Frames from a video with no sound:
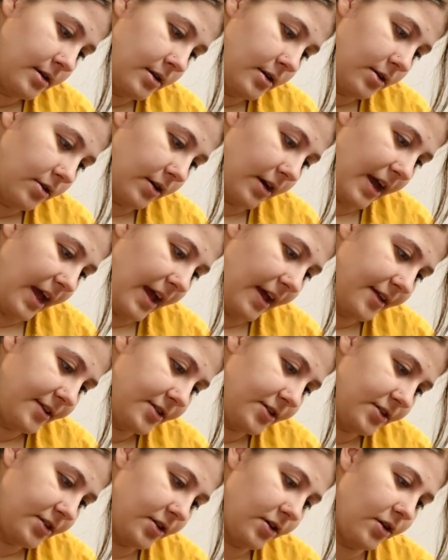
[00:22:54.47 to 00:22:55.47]
or
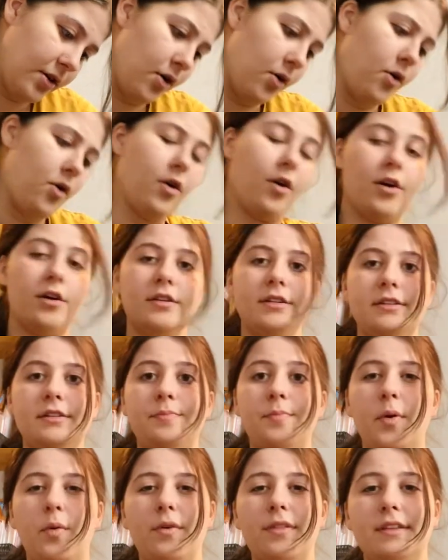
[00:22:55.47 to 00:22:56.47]
H, horse,
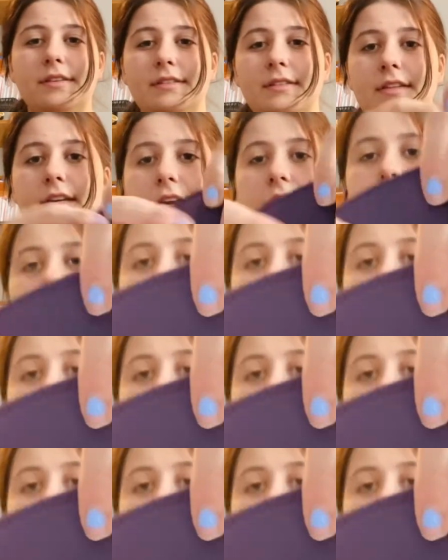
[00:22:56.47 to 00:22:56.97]
but with a Z.